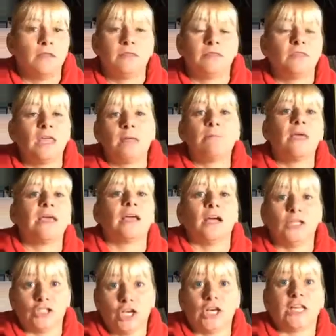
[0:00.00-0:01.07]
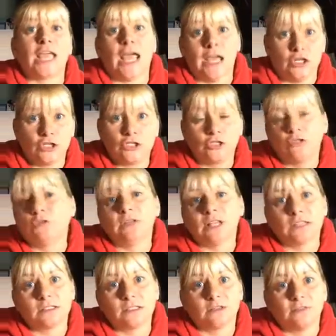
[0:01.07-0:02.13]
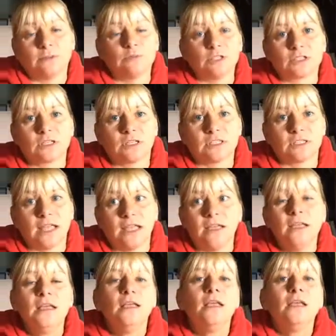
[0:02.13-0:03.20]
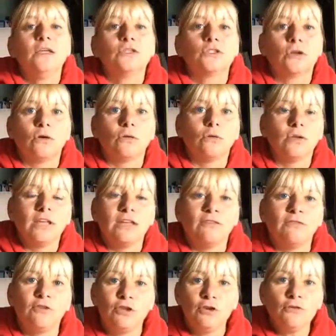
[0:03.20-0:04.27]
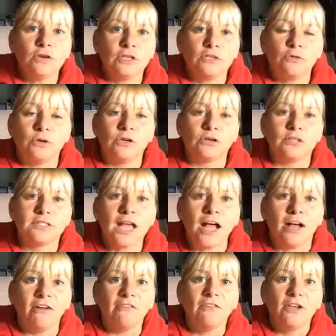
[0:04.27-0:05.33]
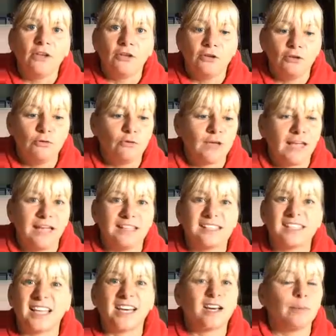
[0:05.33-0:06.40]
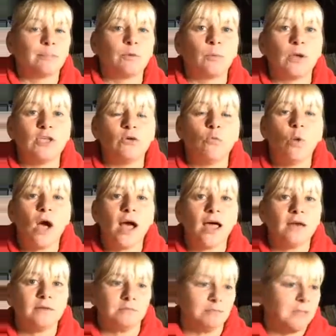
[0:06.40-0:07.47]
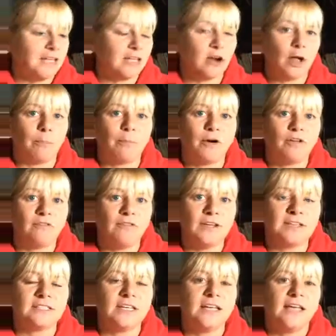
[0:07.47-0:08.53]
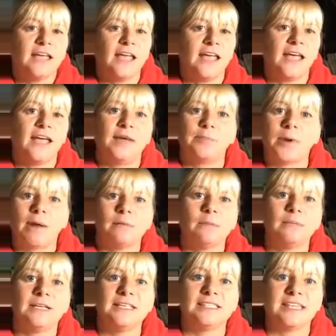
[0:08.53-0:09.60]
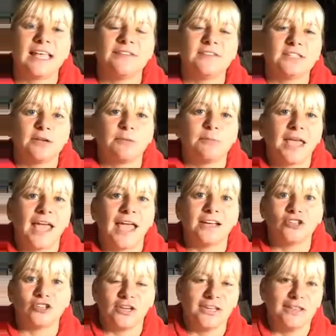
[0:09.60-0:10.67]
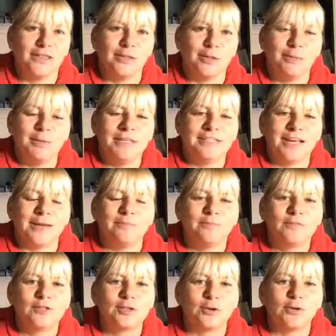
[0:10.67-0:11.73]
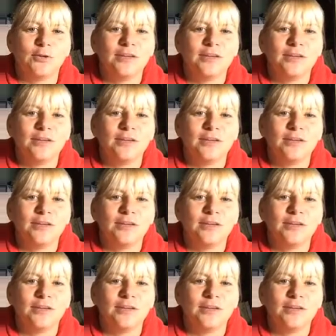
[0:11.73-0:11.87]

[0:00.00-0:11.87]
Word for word: they make a ton of cash doing that stuff. I'm just going to say. So if you could do it yourself, you can set it up the way you want, make it all perfect, and probably save some cash in the meantime. So,